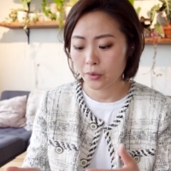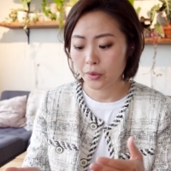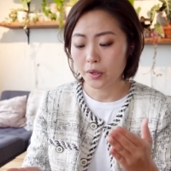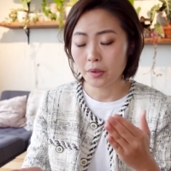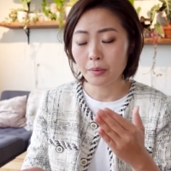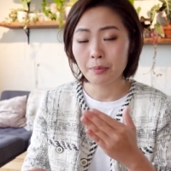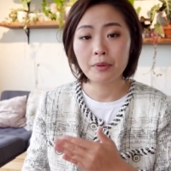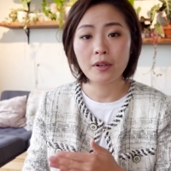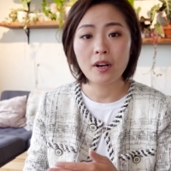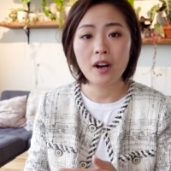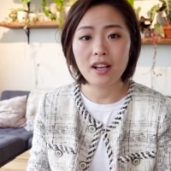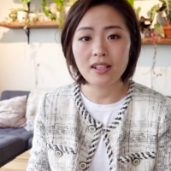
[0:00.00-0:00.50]
your
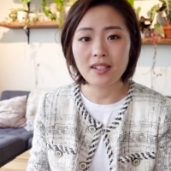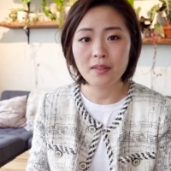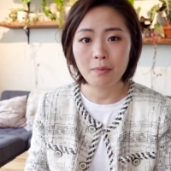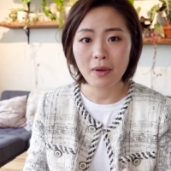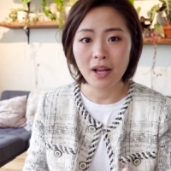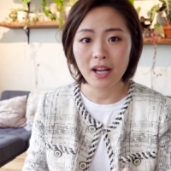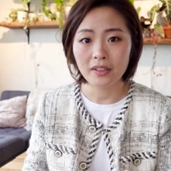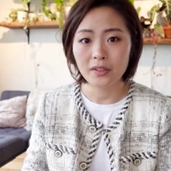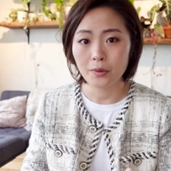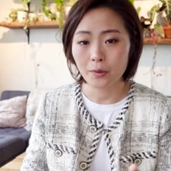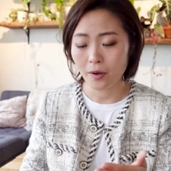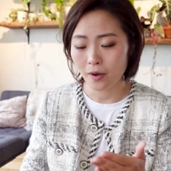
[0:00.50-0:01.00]

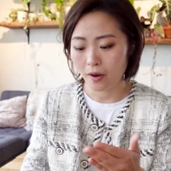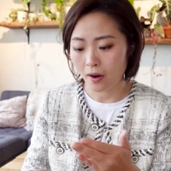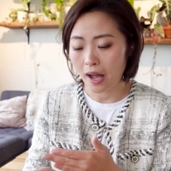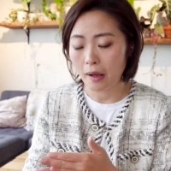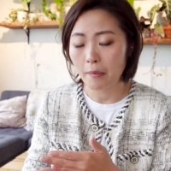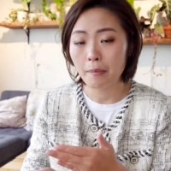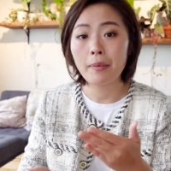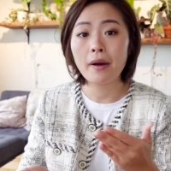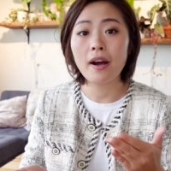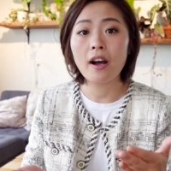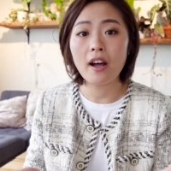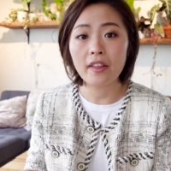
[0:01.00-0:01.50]
prospect or
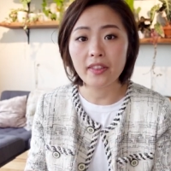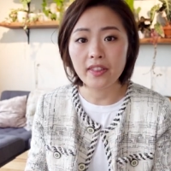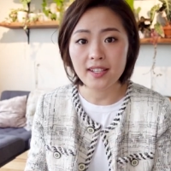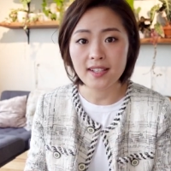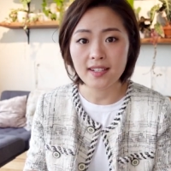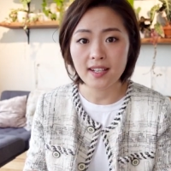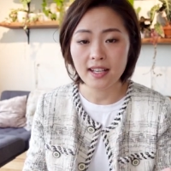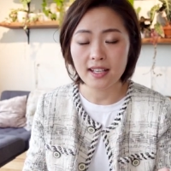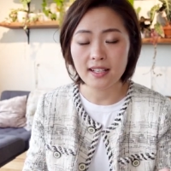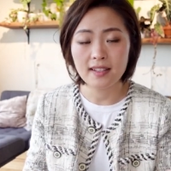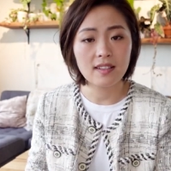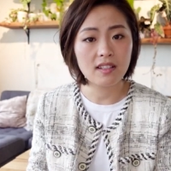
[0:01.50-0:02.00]

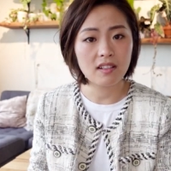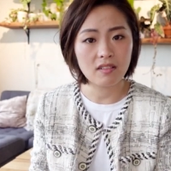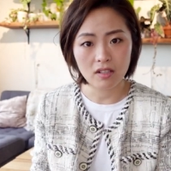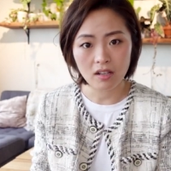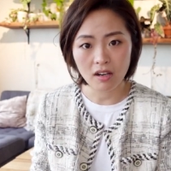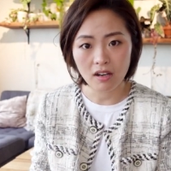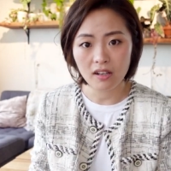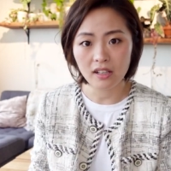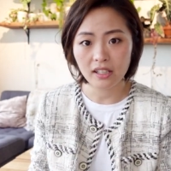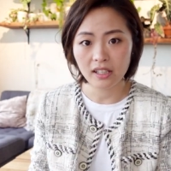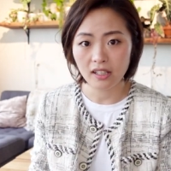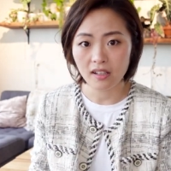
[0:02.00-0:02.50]
hypothesized
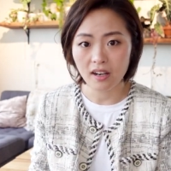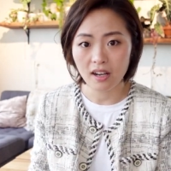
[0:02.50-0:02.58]
target